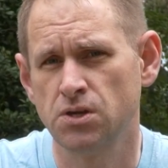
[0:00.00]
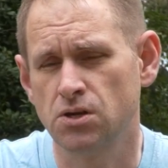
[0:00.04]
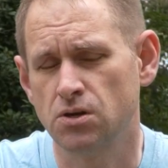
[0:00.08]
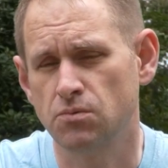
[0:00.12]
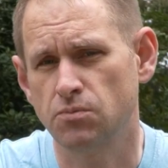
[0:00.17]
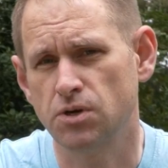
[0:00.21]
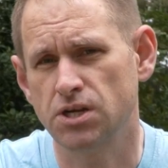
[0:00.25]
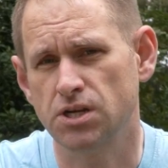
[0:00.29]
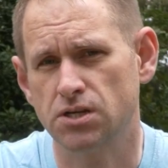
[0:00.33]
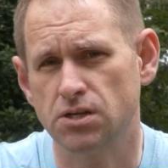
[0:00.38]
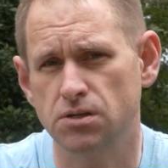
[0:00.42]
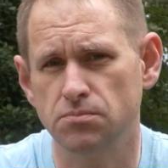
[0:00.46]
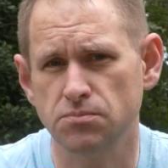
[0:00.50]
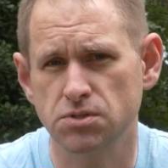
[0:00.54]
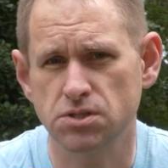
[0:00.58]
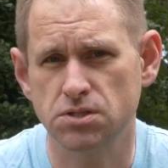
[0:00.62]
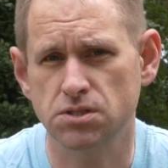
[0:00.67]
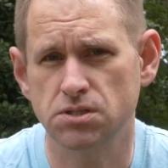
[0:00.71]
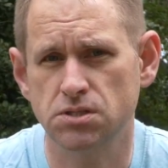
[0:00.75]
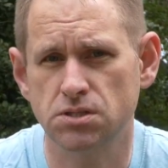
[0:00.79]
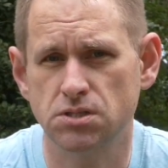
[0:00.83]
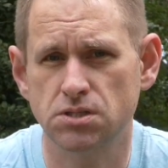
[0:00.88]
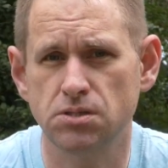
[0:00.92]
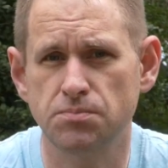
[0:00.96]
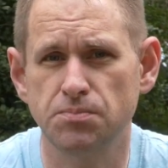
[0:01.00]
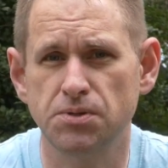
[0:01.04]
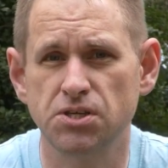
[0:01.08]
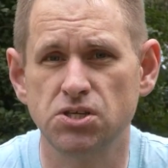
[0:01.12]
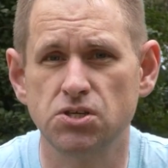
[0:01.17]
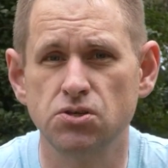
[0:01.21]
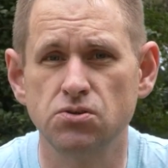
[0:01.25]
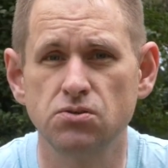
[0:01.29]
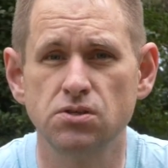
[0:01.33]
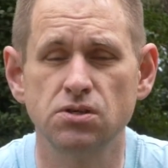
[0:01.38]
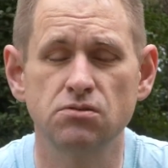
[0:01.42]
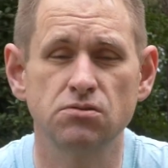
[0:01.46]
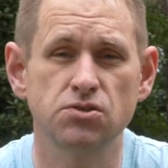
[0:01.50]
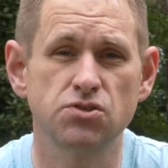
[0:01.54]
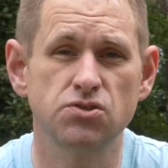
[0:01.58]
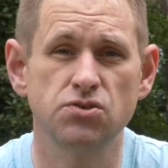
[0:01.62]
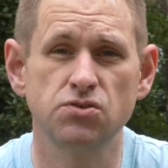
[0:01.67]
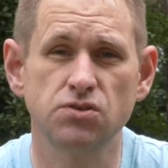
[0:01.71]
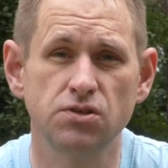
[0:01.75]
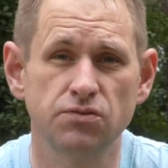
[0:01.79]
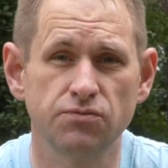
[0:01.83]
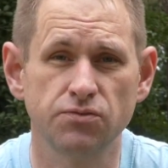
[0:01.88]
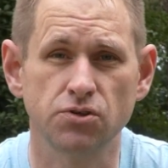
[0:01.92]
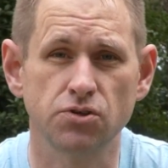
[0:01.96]
And when it comes to the CPU, there are
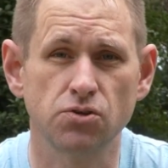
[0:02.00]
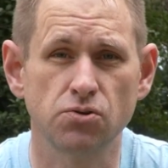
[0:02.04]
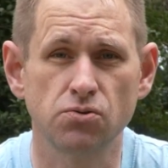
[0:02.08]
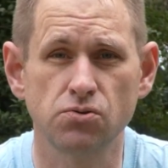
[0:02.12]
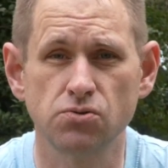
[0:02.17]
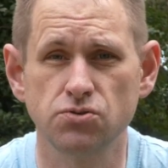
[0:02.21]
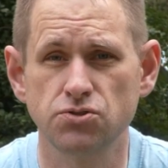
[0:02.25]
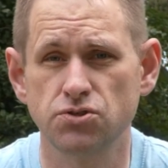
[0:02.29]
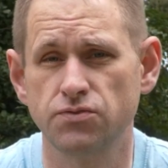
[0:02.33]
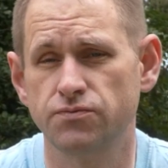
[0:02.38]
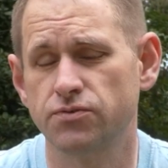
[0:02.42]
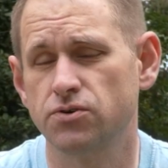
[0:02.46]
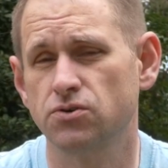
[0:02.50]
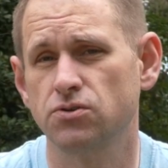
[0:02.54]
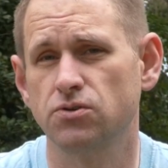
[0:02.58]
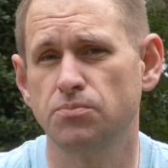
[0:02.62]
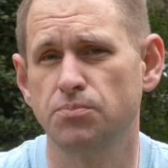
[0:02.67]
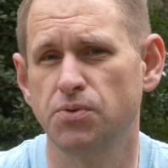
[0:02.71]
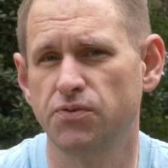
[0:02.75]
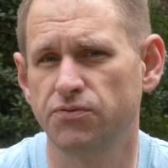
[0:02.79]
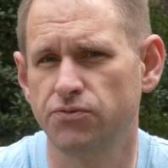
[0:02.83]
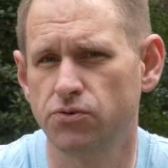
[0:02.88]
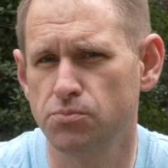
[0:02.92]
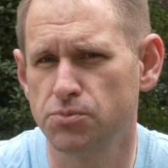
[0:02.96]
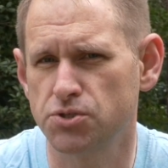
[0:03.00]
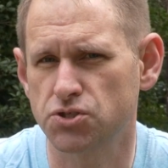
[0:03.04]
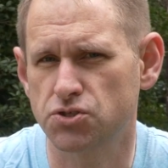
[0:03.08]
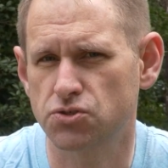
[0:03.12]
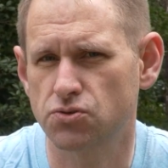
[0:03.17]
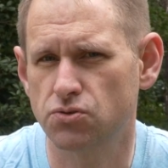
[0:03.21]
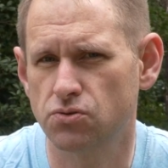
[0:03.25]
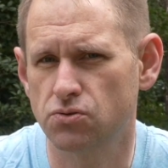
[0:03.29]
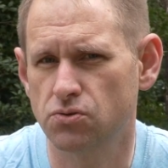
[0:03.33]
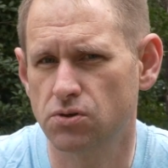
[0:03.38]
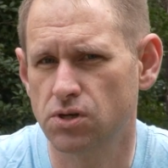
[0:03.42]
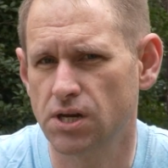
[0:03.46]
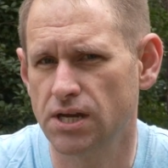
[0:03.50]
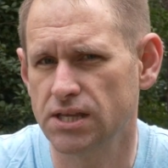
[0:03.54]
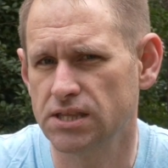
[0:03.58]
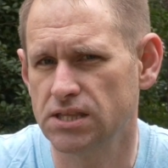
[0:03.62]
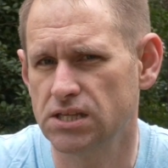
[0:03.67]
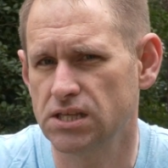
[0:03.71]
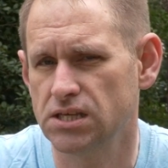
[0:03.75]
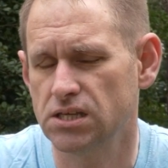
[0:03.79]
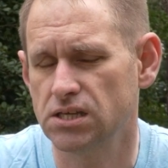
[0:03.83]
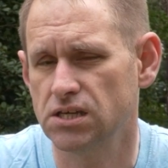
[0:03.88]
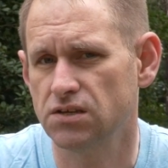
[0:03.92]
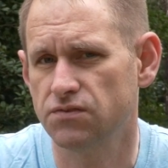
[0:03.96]
two different cores. You've got the performance core
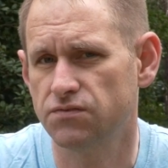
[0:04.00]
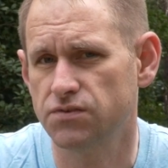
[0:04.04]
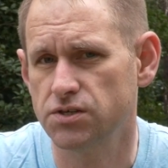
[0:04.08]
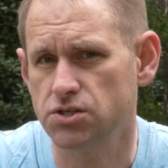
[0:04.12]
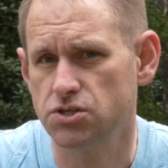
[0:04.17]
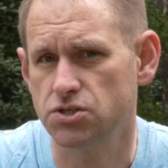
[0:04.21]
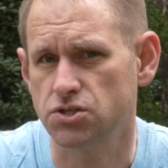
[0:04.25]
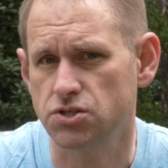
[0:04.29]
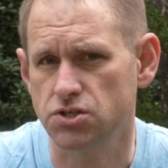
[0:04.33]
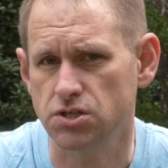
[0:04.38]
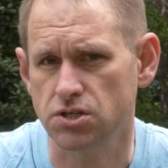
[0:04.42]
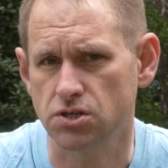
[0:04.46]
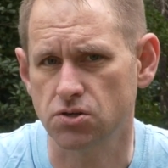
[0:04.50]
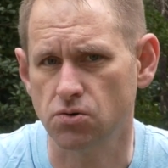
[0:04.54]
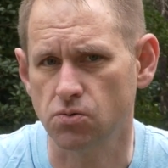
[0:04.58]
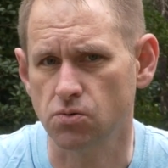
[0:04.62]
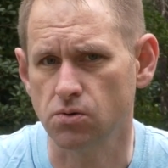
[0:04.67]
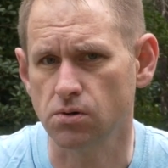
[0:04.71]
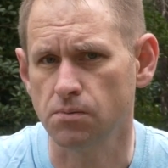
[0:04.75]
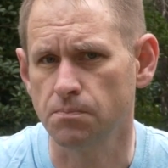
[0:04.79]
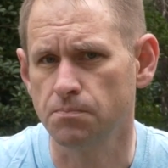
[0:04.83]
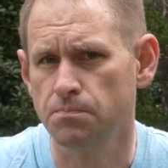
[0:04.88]
and the efficiency core.